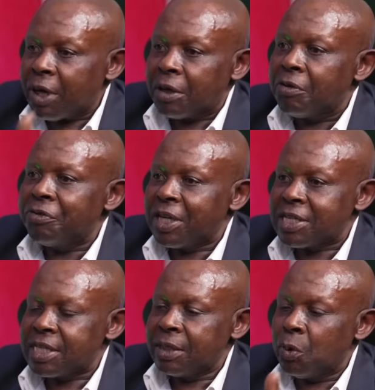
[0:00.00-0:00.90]
but
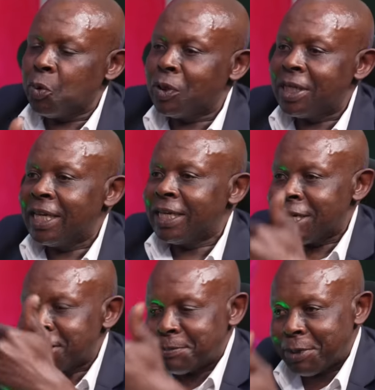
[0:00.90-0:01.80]
obviously we would need
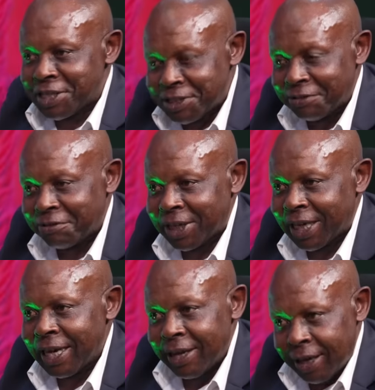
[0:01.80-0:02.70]
a specific